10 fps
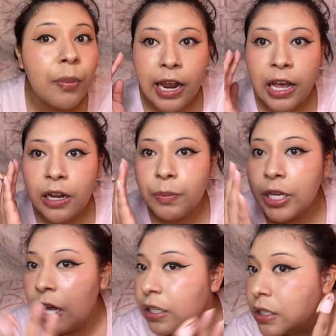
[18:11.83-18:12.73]
and
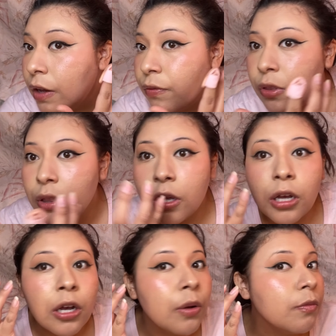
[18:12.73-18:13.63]
because of
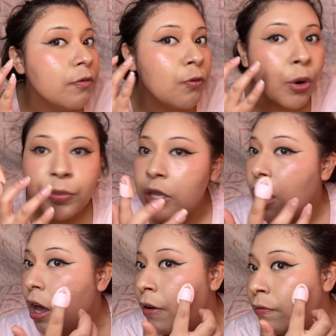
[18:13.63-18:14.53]
the
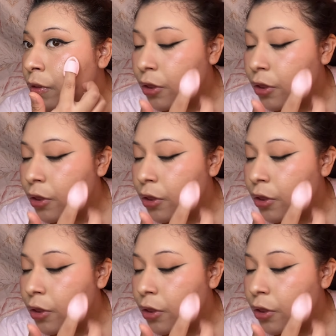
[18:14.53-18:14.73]
formula of